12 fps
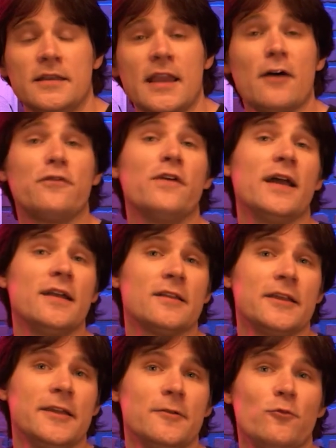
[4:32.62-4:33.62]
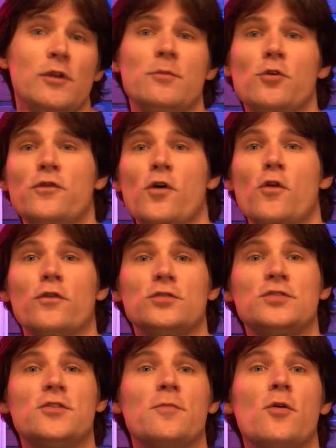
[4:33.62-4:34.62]
Now, finally, we move over
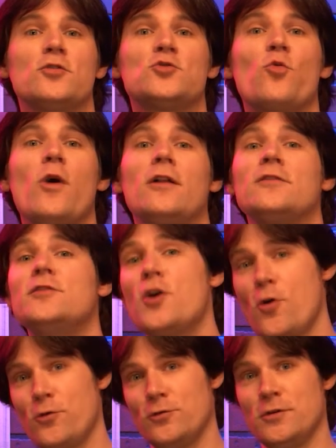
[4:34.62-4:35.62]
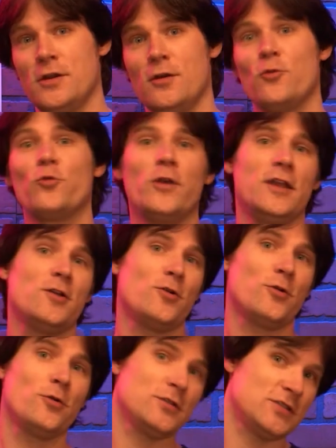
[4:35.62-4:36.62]
to the most well-known
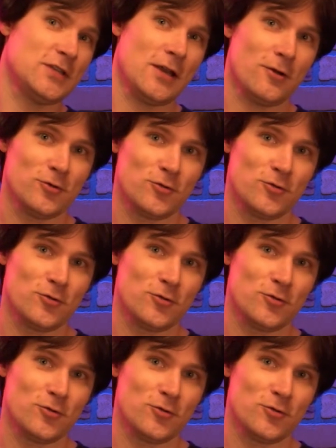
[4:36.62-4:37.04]
Ringo snare